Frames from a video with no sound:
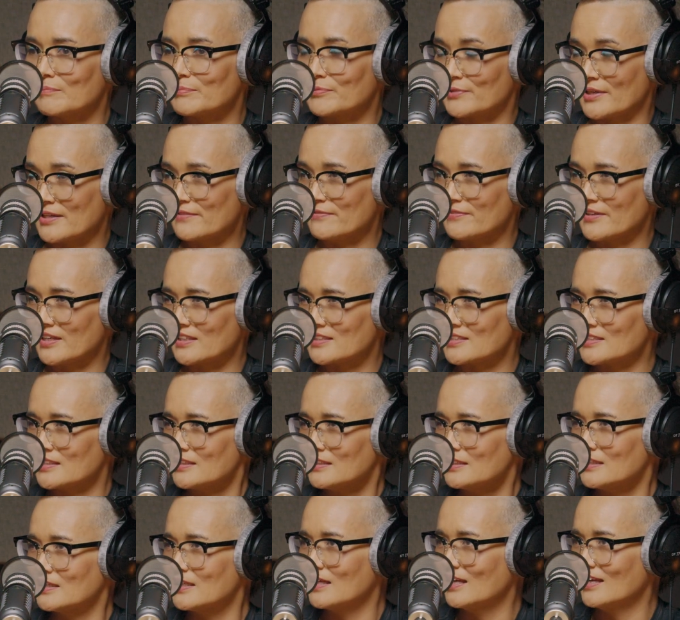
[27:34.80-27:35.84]

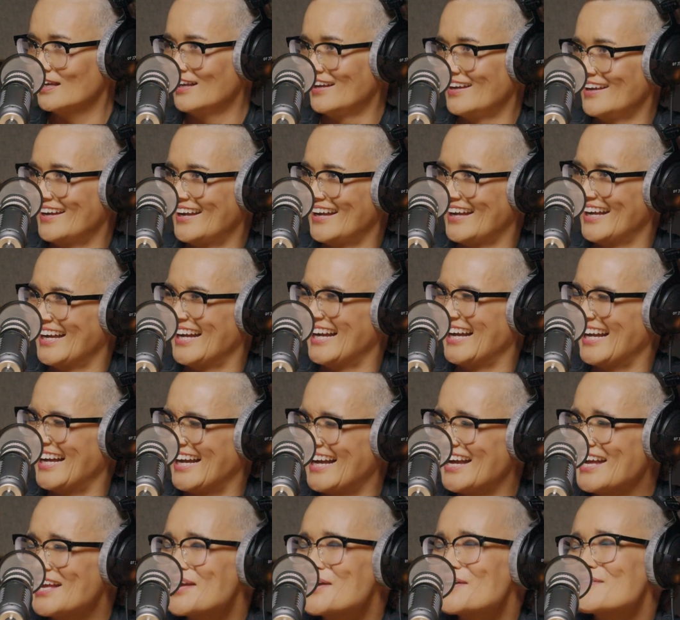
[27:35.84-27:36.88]
prefecty.
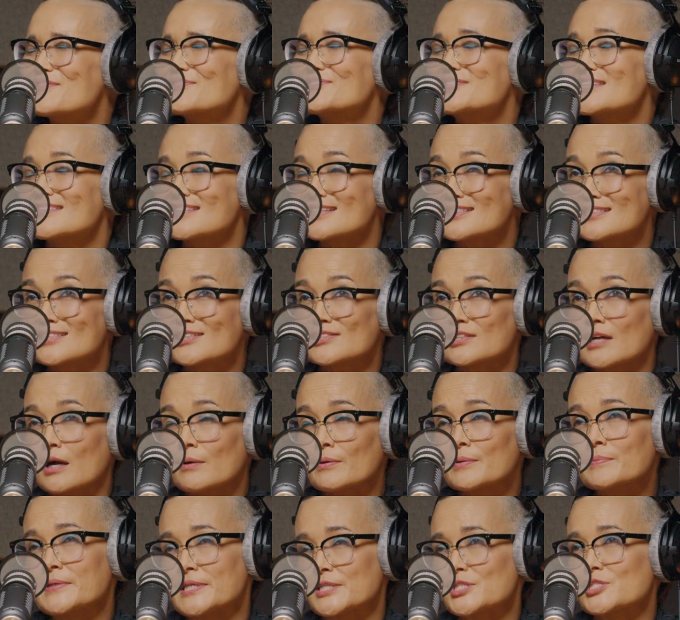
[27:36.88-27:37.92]
To this, because I
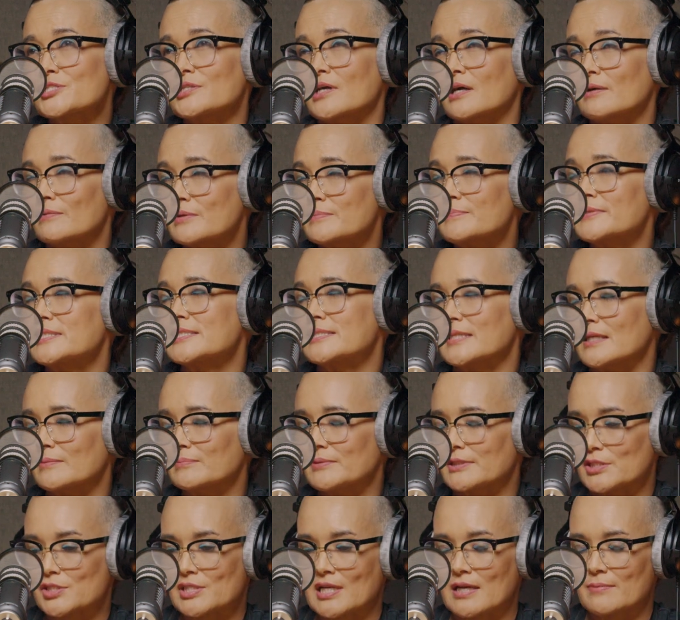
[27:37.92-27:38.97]
would be
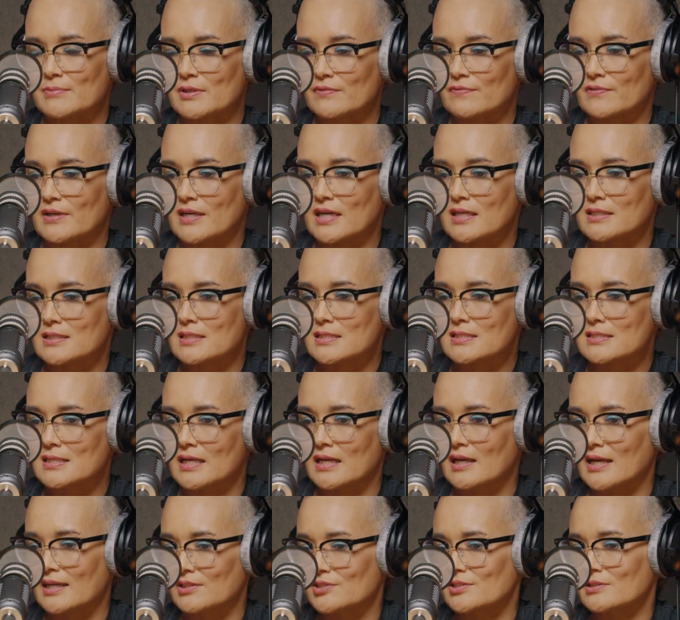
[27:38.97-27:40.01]
deeply ashamed if I had to
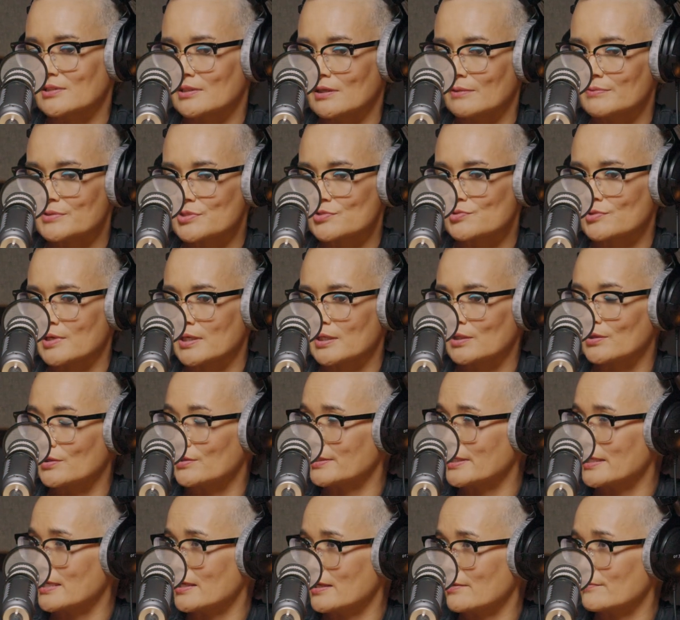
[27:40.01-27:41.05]
say actually I was drunk
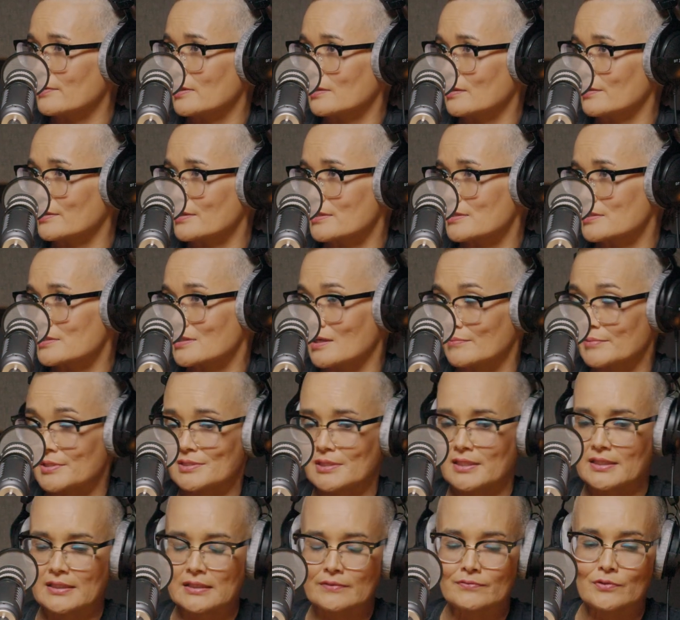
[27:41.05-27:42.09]
on air a lot of the time,
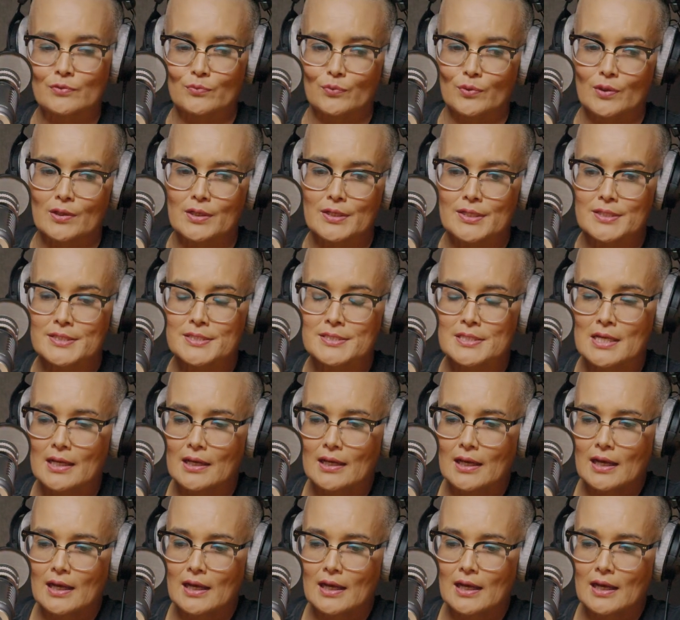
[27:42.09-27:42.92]
because I never was.